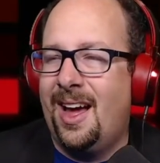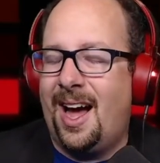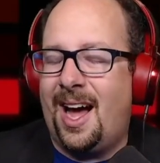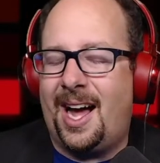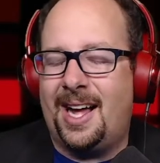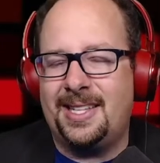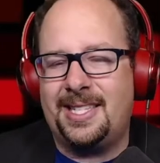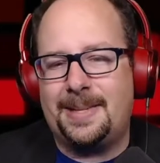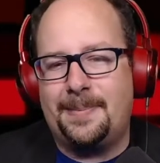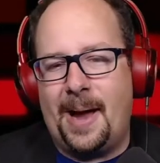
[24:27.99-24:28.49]

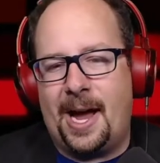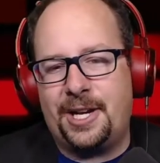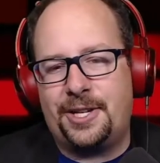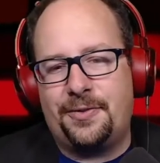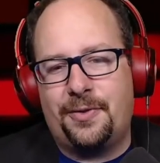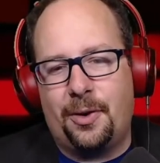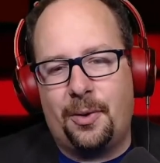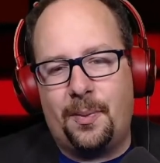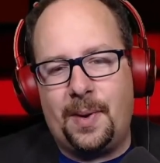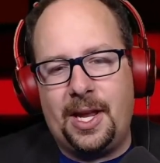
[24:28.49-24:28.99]
On Smash
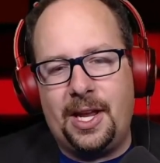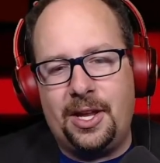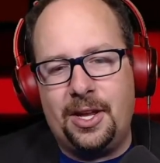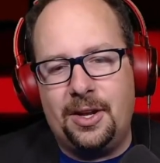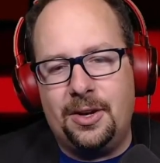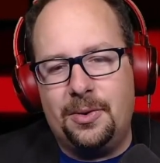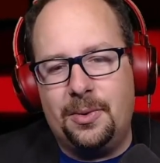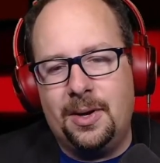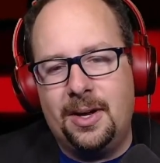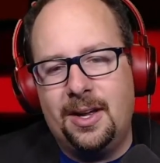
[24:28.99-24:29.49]
for Wii
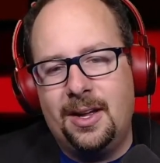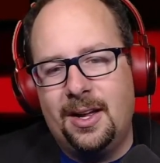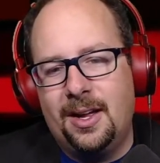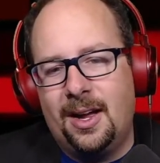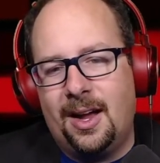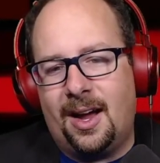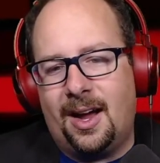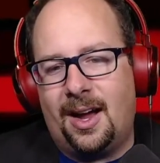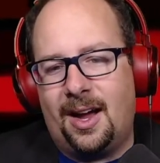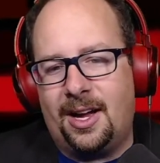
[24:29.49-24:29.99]
U,
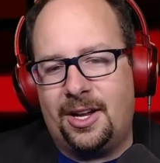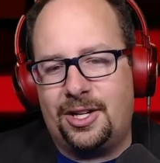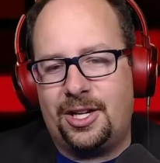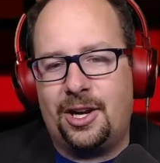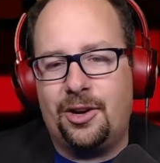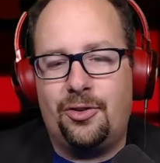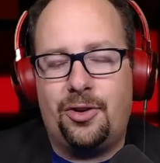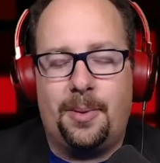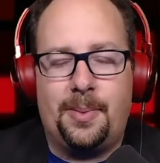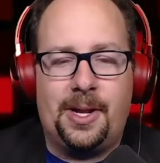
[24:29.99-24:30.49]
she
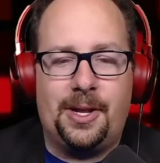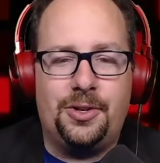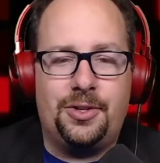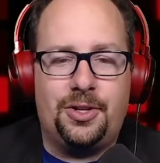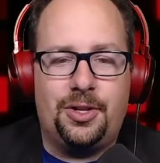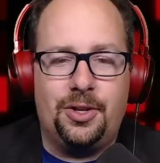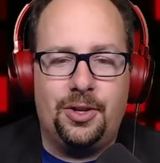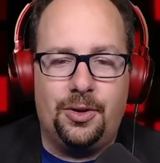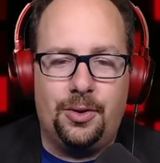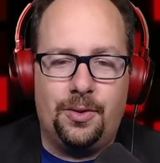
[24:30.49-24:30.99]
contributed
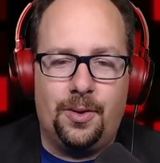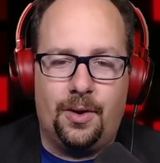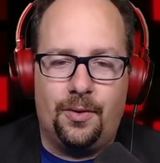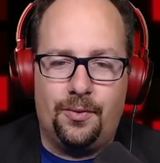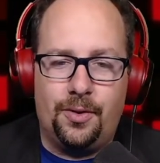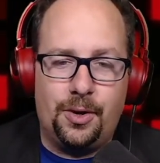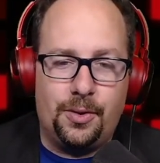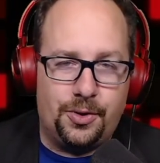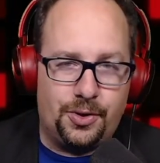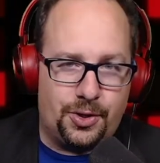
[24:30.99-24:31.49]
to
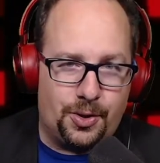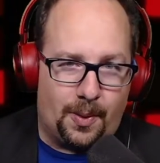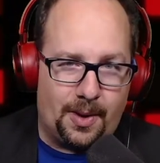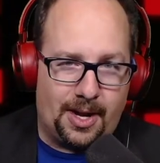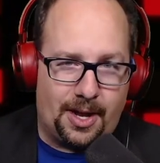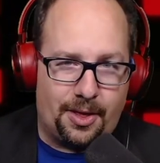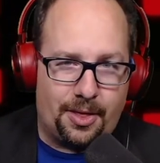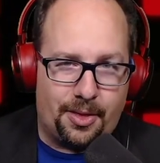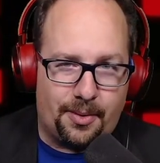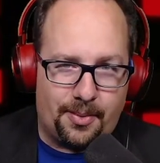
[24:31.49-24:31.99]
Route
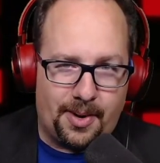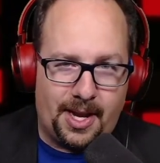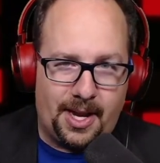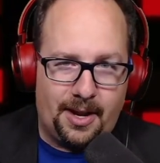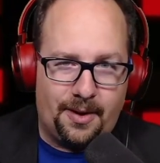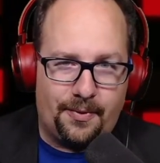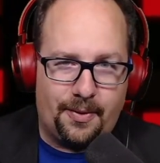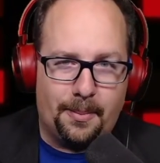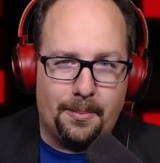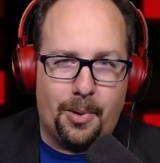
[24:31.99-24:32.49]

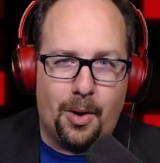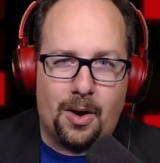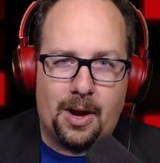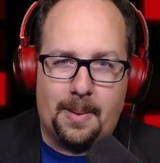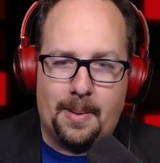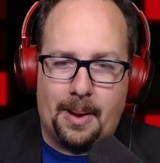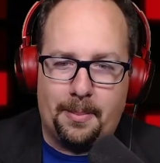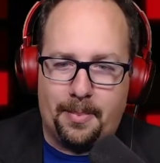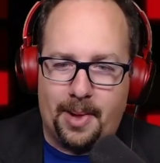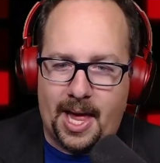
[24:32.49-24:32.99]
23 from
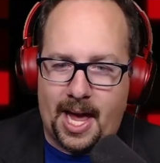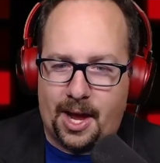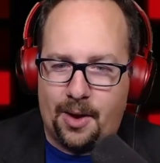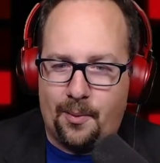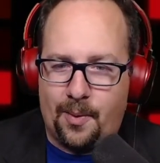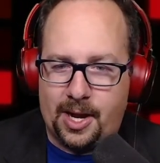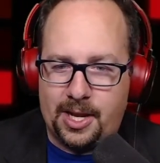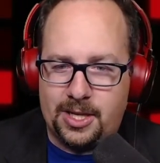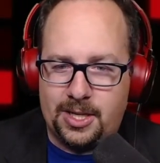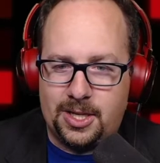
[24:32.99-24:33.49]
Pokemon Black
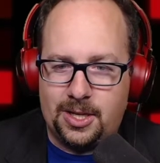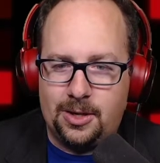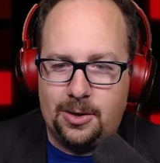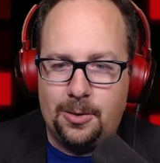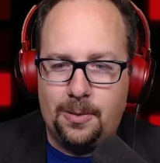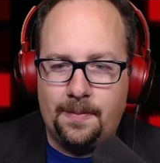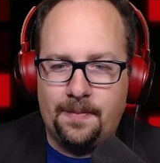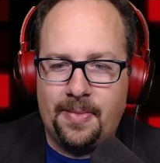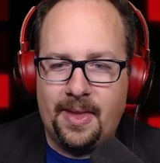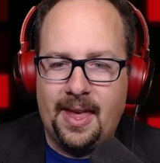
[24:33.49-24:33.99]
and White
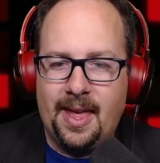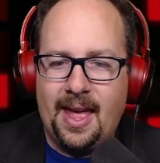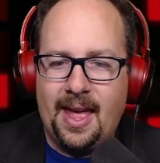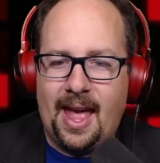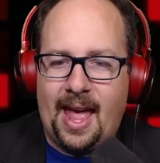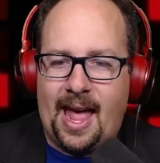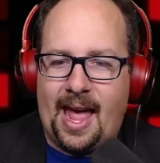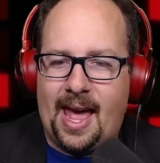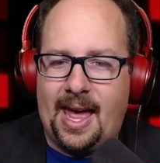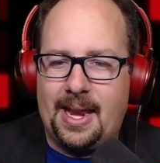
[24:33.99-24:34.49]
2,
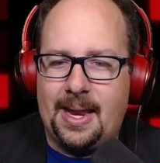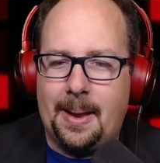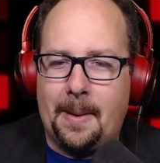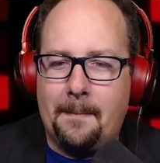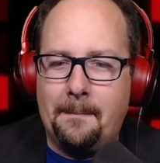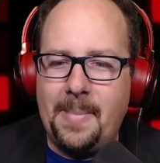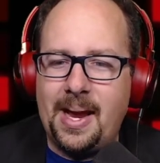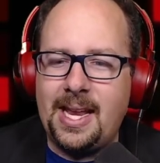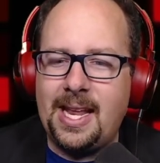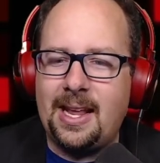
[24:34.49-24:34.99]
and
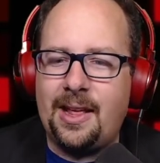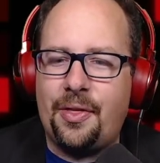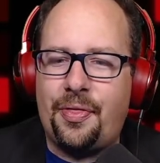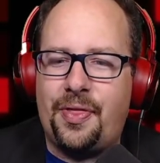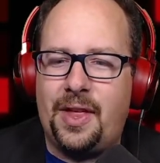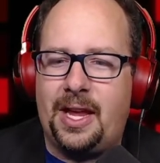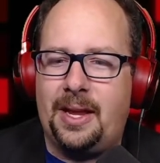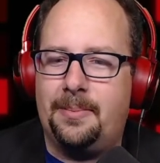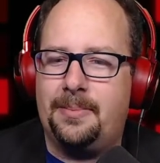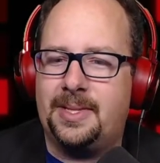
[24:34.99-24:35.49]
Meeting
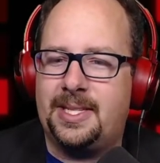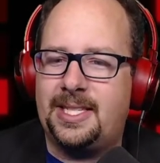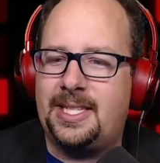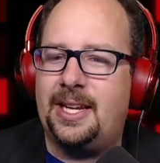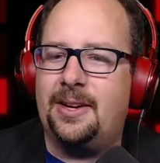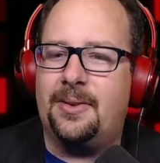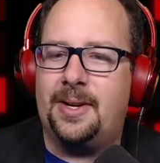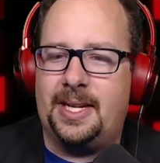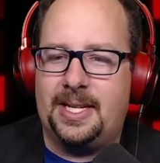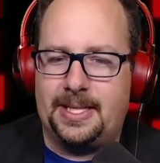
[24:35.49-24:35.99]
Theme
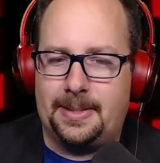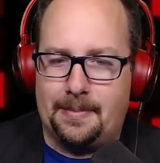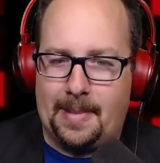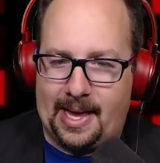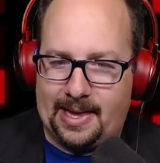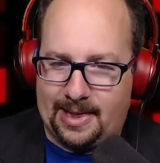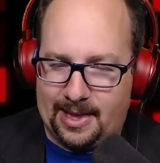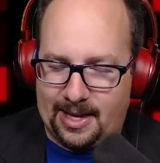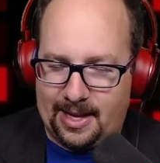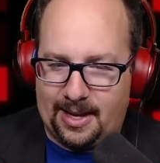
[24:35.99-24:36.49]
Series
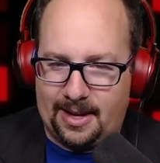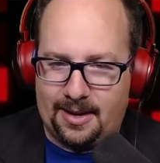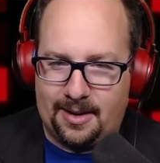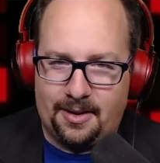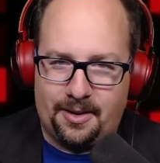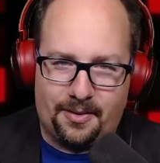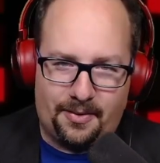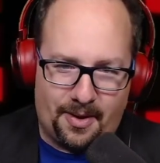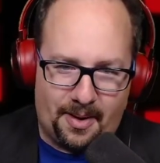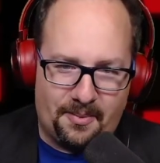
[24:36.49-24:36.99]
Medley
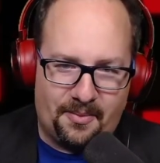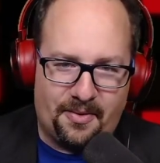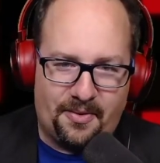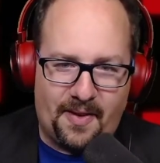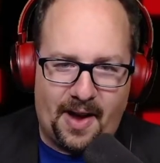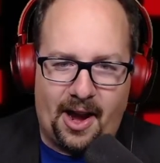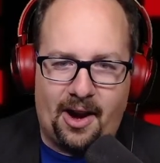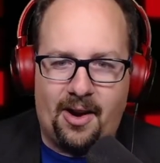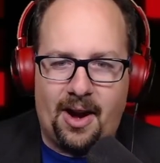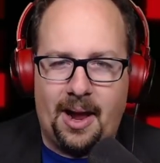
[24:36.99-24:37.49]
from
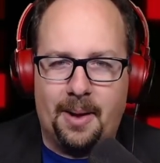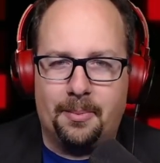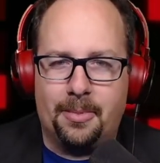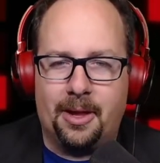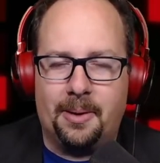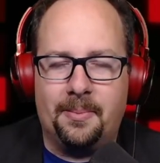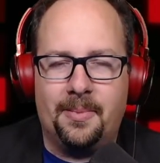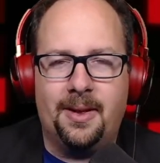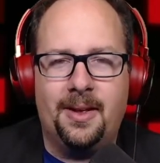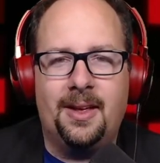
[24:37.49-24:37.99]
Fire
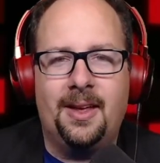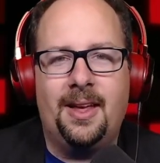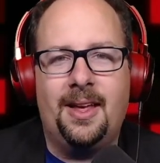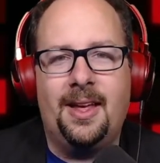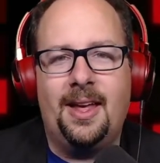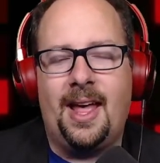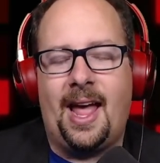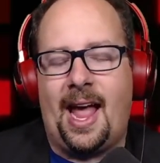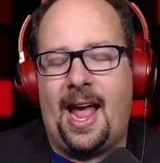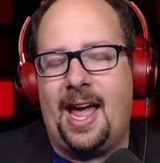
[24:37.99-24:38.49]
Emblem.
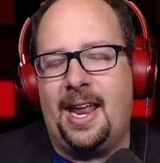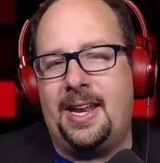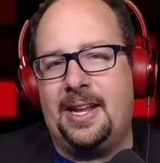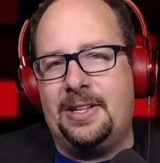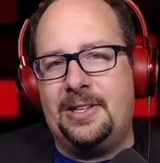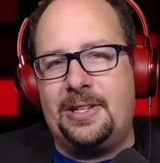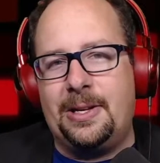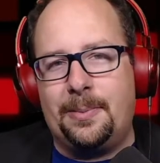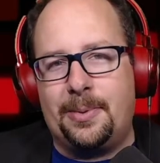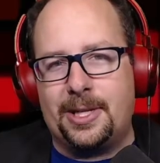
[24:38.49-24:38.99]
And
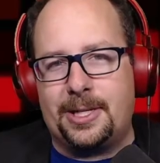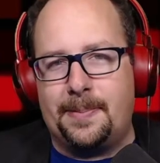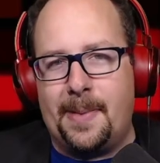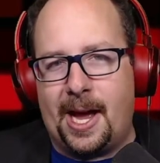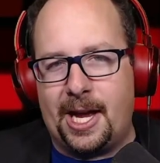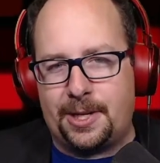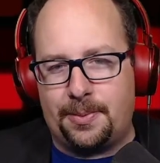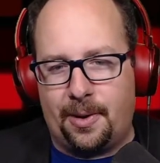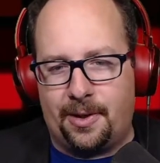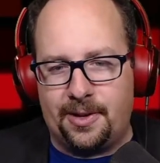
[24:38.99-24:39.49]
in Super
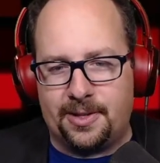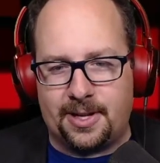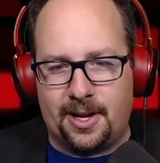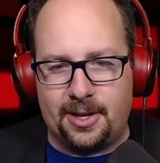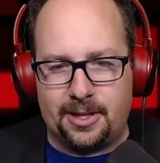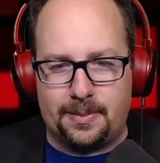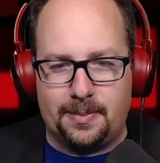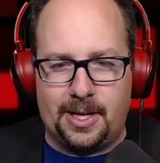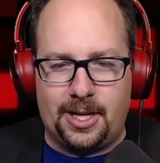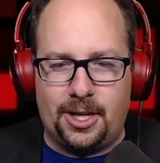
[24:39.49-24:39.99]
Smash Bros.
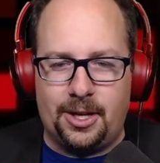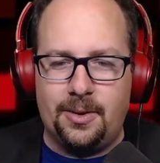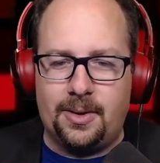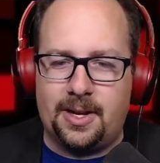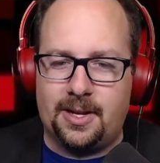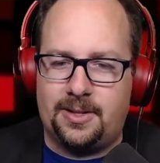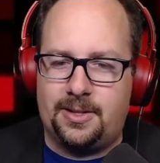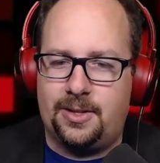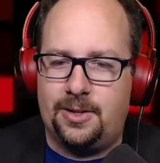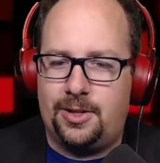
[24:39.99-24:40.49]
Ultimate,
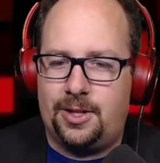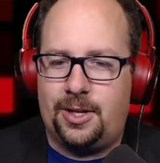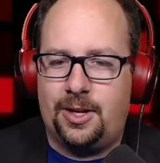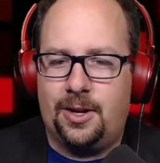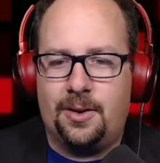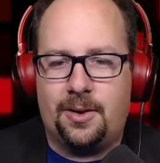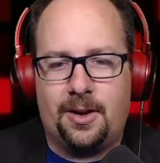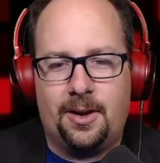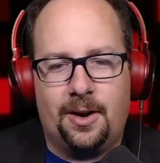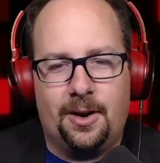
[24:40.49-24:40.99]
Yuka
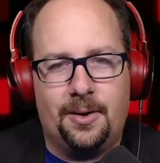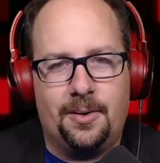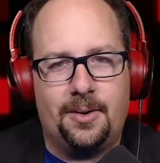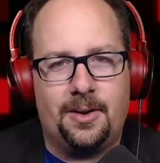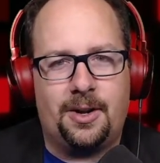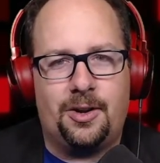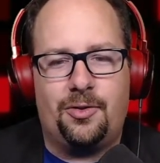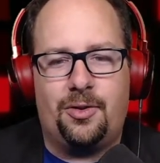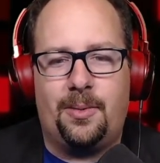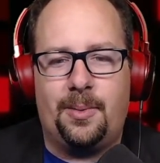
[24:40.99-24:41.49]
Tsujiyoko
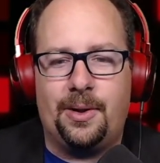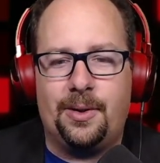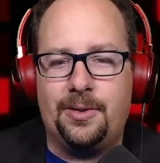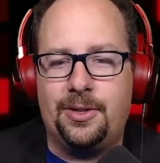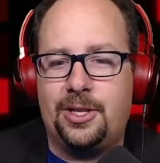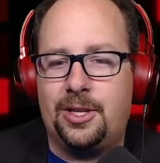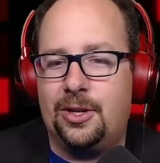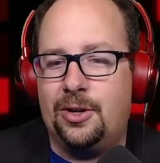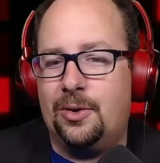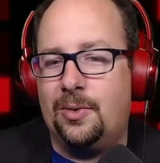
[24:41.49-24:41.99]
contributed
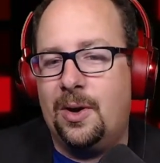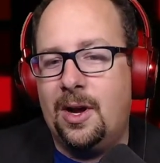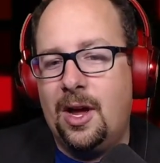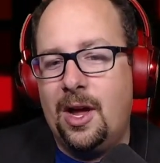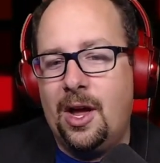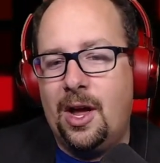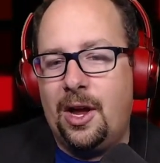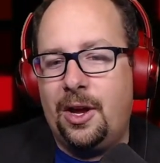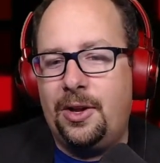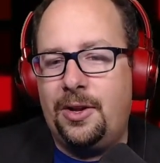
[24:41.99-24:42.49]
to
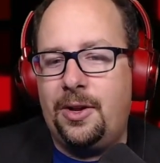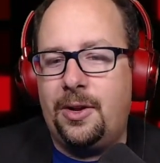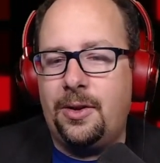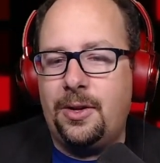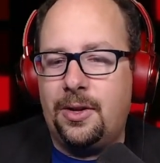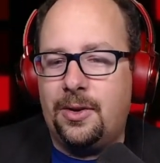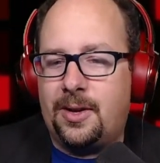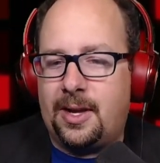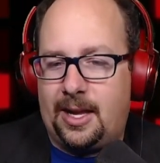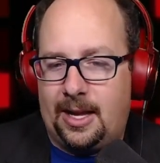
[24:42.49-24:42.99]

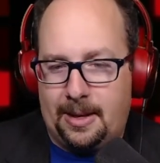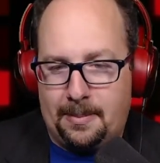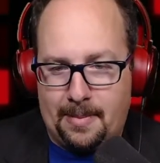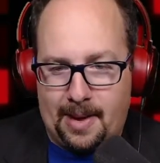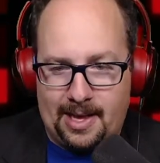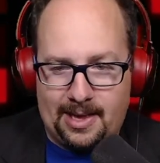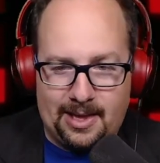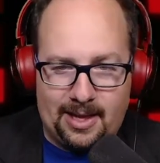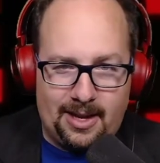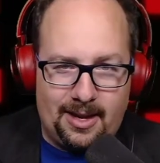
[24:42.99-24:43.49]
Yuyuki
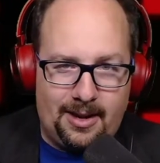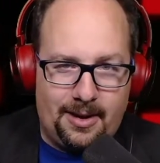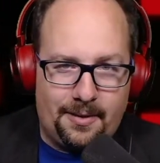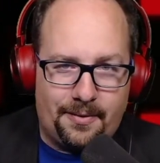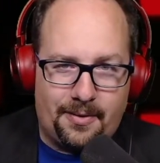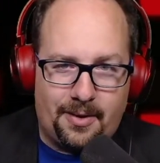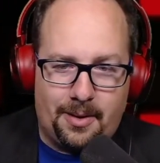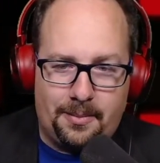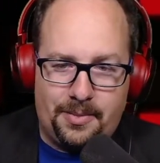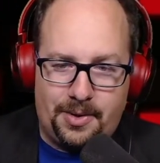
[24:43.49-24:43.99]
Medley from